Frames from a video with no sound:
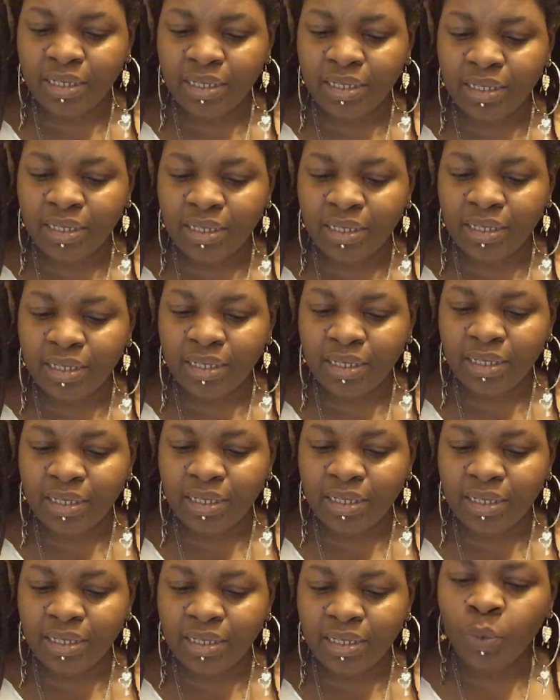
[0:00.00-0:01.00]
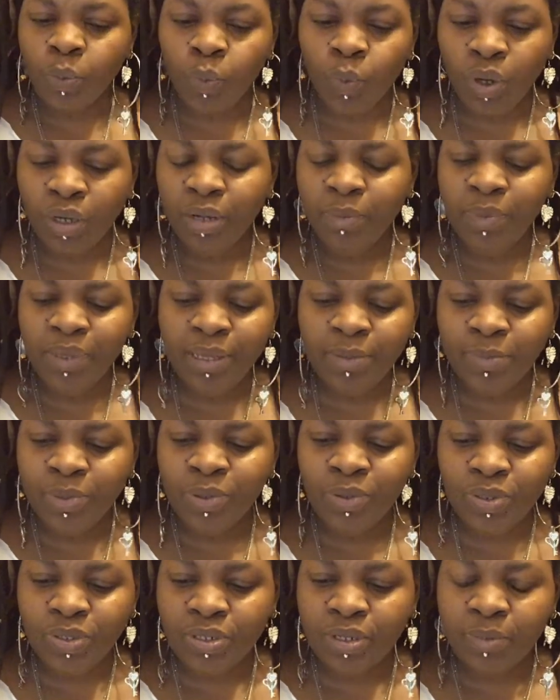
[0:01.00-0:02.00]
you necessarily want to be
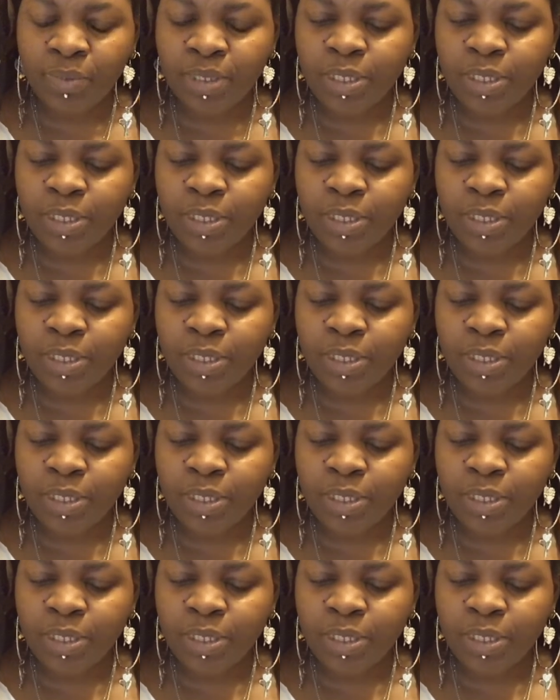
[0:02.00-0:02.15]
abusing them.